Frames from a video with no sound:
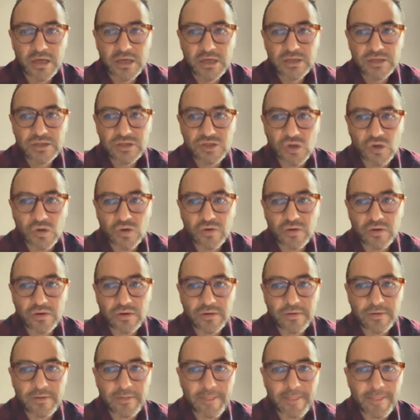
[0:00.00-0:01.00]
So
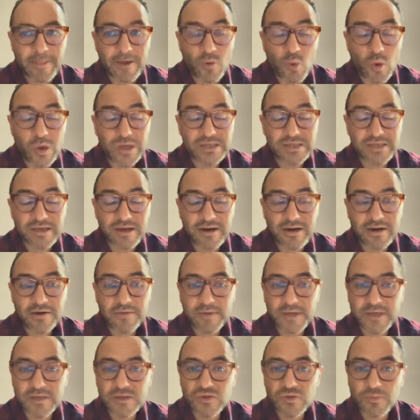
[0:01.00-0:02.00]
the ones that are
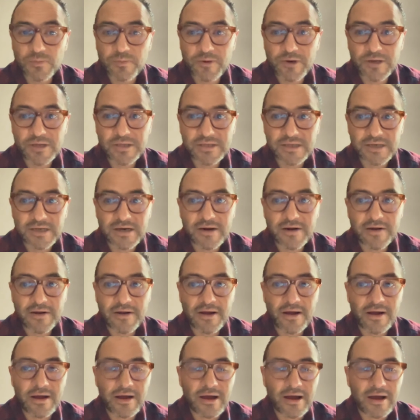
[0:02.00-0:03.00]
being suppressed are
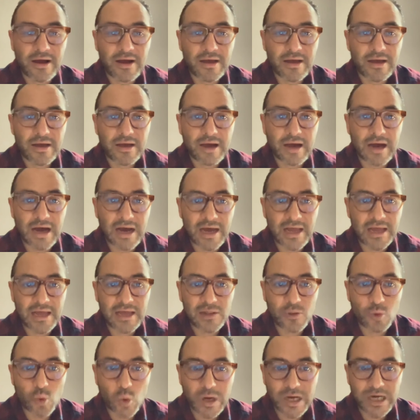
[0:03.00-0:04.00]

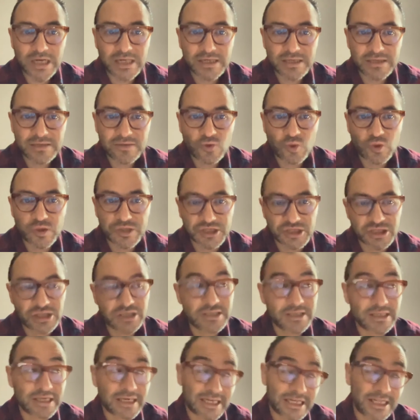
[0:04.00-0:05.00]
IL-1, which
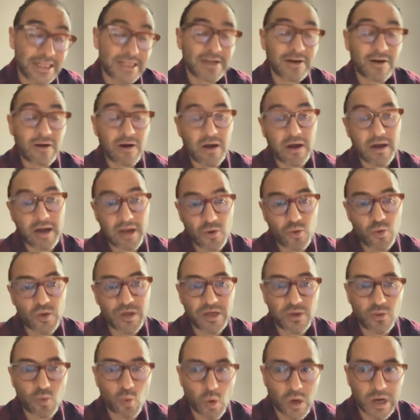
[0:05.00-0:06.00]
is
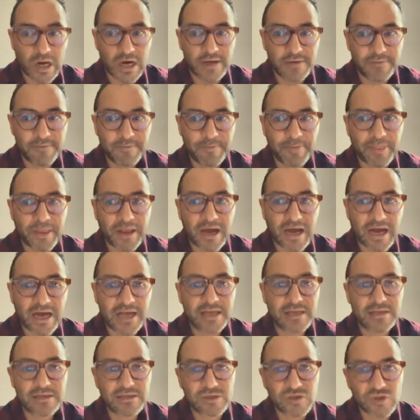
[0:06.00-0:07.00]
interleukin 1,
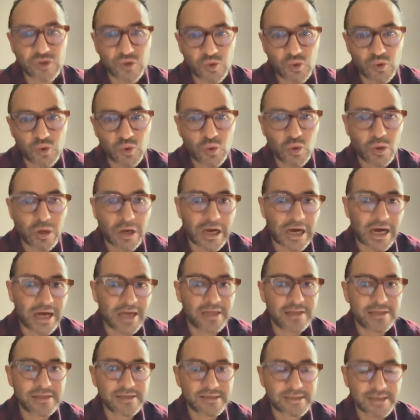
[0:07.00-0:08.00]
IL-2,
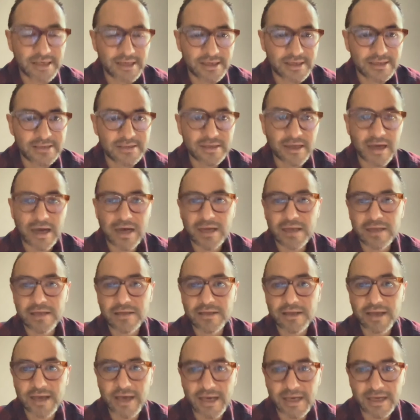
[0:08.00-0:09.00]
IL-6,
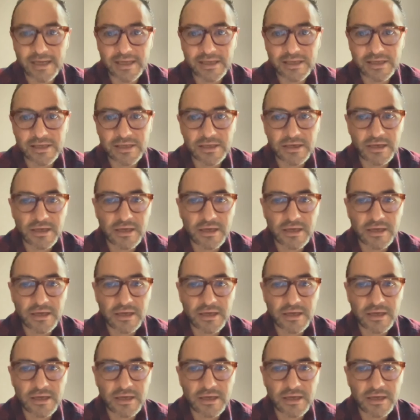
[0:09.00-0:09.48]
IL-8,